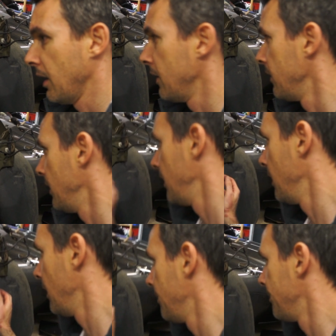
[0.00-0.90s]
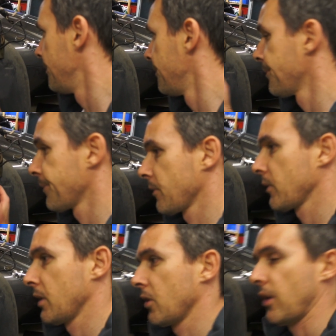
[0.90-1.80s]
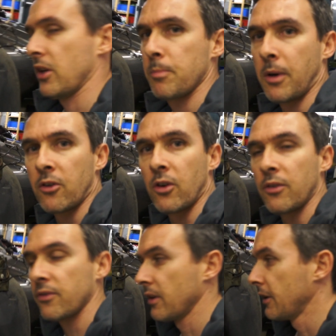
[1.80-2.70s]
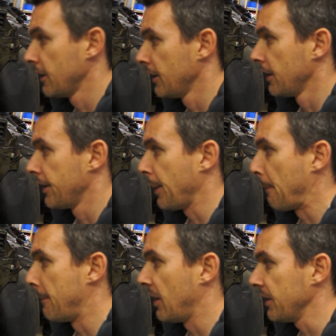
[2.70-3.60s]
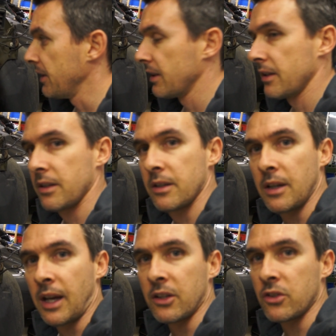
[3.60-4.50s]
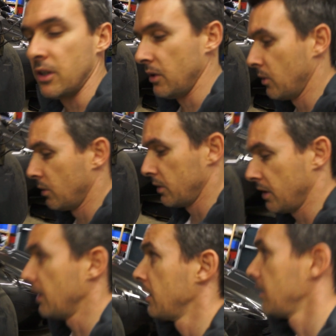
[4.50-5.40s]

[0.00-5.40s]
and the crash bar off, I might actually order